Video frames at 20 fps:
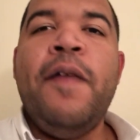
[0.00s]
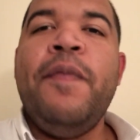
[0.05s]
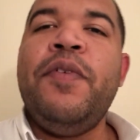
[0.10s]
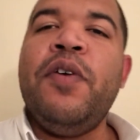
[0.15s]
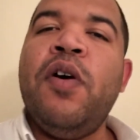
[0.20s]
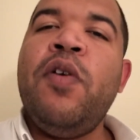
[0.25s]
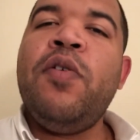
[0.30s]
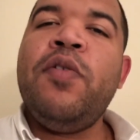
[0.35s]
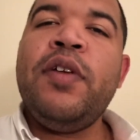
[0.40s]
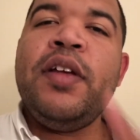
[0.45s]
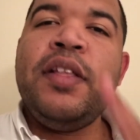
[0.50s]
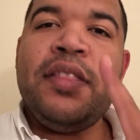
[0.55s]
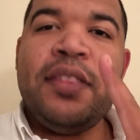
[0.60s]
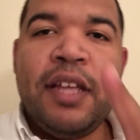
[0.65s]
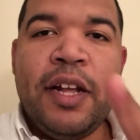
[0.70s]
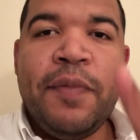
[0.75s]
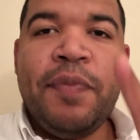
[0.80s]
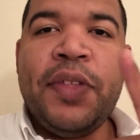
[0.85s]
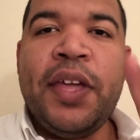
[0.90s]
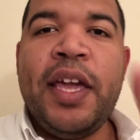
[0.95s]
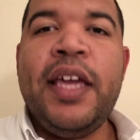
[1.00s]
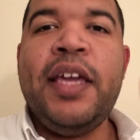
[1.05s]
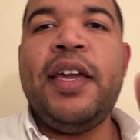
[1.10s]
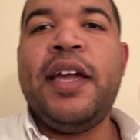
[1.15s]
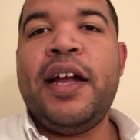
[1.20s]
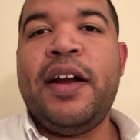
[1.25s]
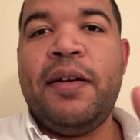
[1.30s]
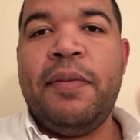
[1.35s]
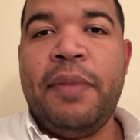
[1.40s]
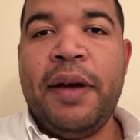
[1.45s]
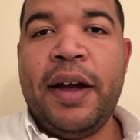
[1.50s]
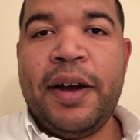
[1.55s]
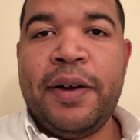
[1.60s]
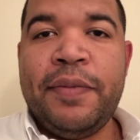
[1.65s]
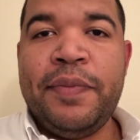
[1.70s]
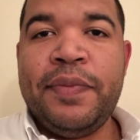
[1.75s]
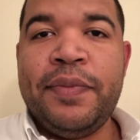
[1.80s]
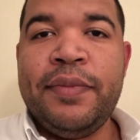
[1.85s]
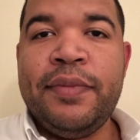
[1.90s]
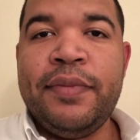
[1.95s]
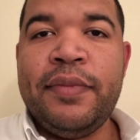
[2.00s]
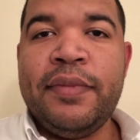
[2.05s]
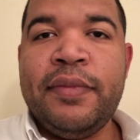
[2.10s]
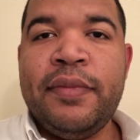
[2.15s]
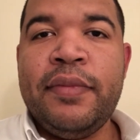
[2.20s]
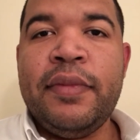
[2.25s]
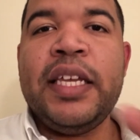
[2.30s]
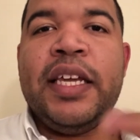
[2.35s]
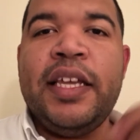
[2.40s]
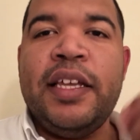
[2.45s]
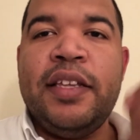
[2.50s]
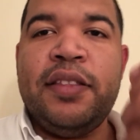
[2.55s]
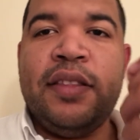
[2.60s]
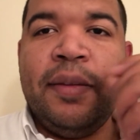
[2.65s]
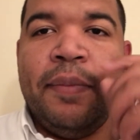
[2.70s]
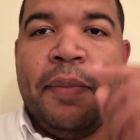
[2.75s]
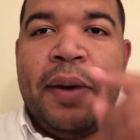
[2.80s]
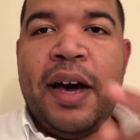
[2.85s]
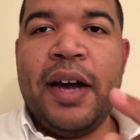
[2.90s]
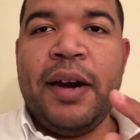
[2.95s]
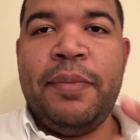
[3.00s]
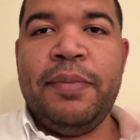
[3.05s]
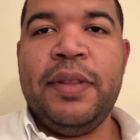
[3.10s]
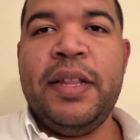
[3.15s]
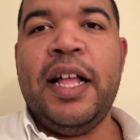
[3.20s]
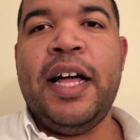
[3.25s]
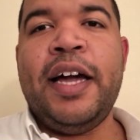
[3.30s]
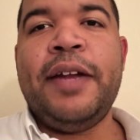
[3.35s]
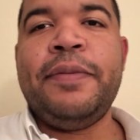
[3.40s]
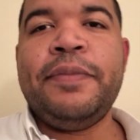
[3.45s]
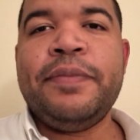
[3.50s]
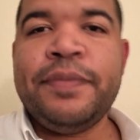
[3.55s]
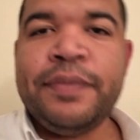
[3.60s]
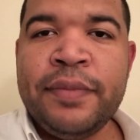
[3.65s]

The only thing they care about is the bottom line.